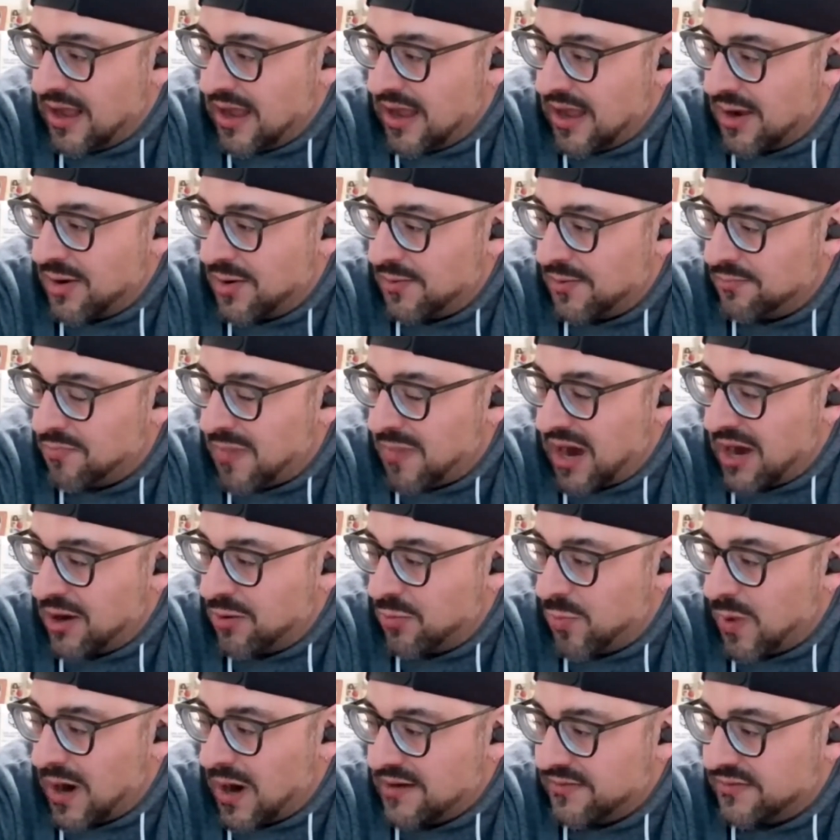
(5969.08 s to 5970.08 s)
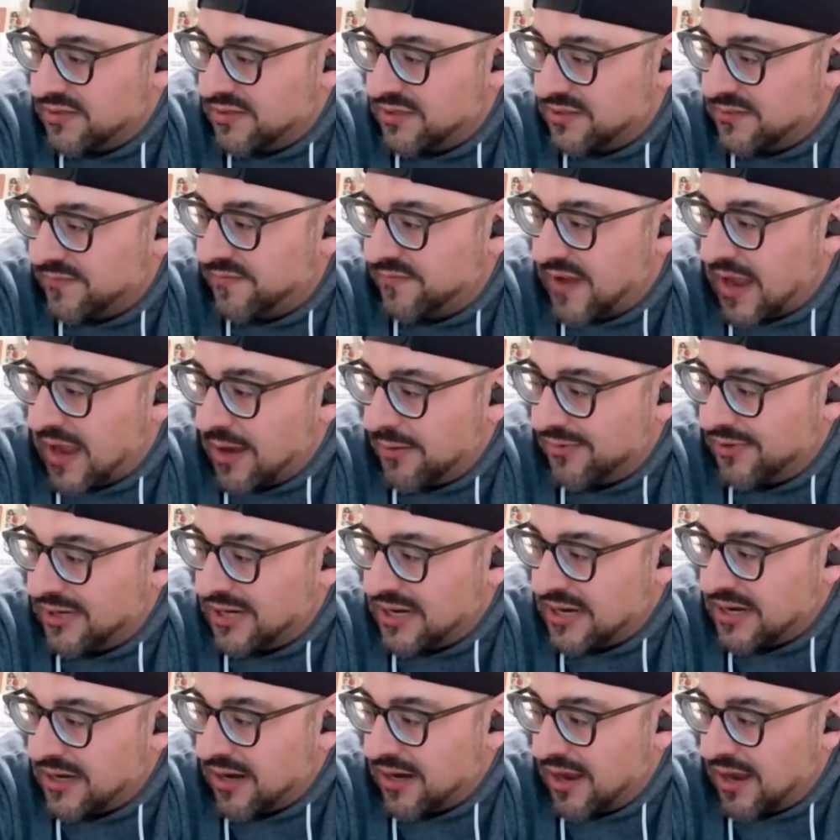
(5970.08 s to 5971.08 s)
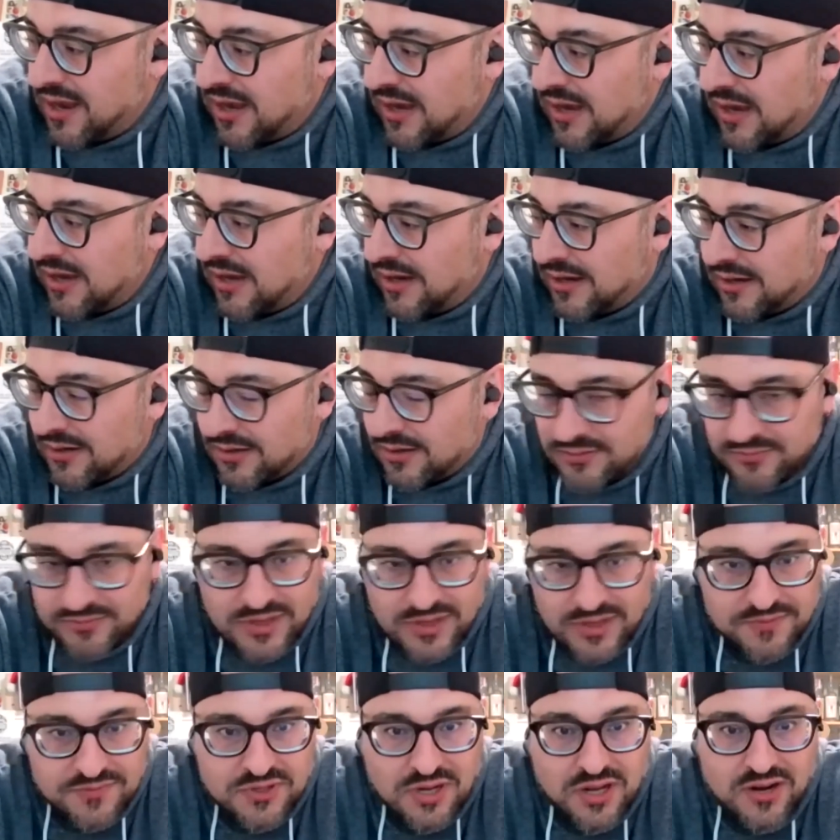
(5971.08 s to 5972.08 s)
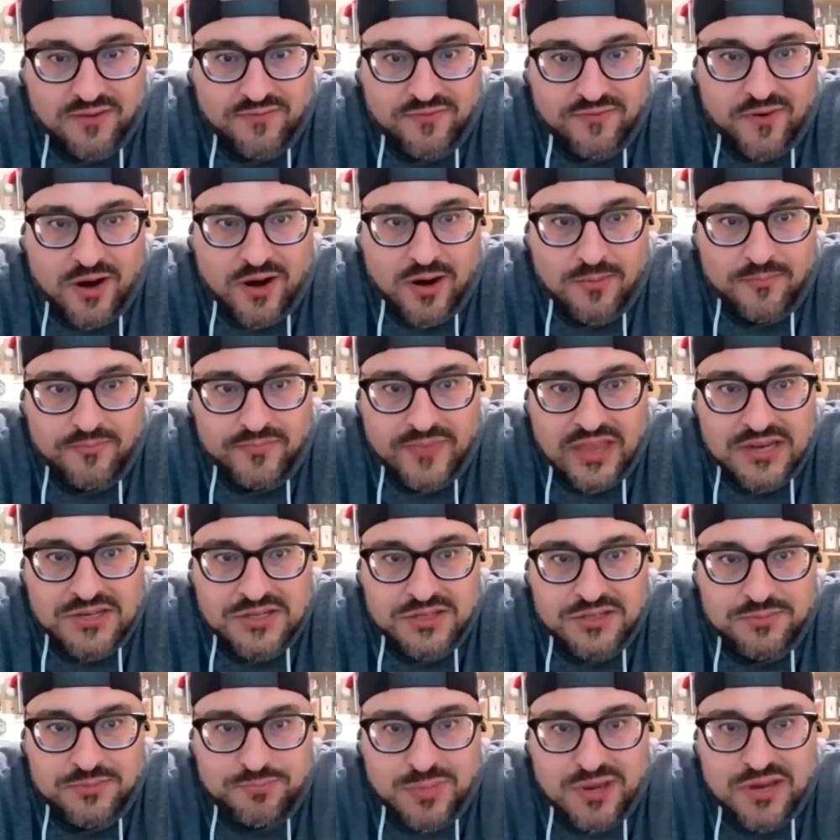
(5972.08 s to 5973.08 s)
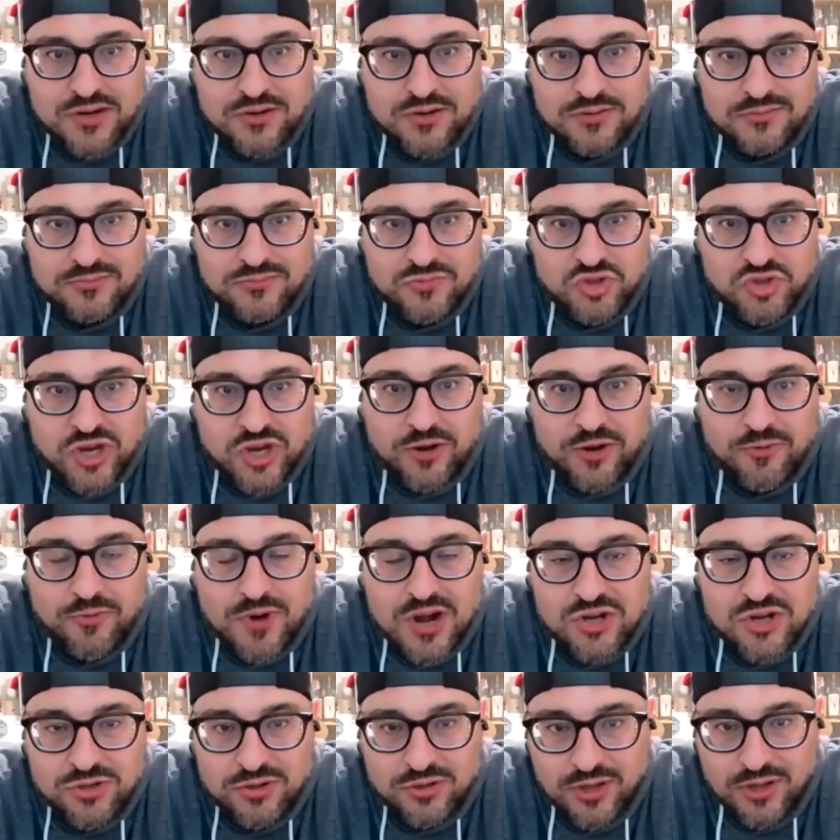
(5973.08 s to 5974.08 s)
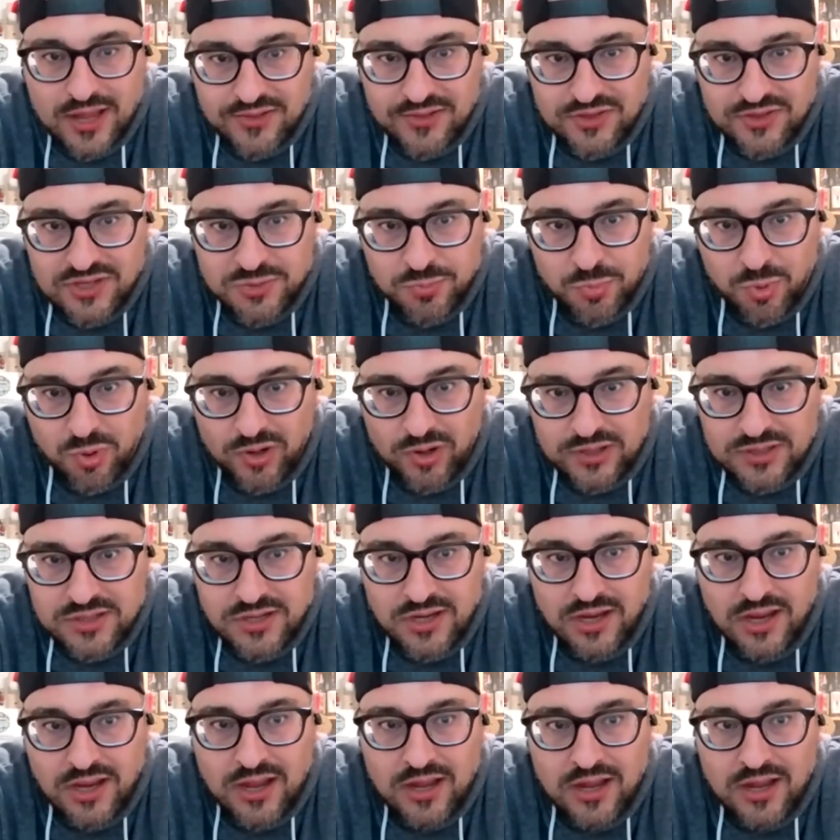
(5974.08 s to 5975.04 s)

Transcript: uh, my wife's family uh, lives on a farm that's been generational at this point.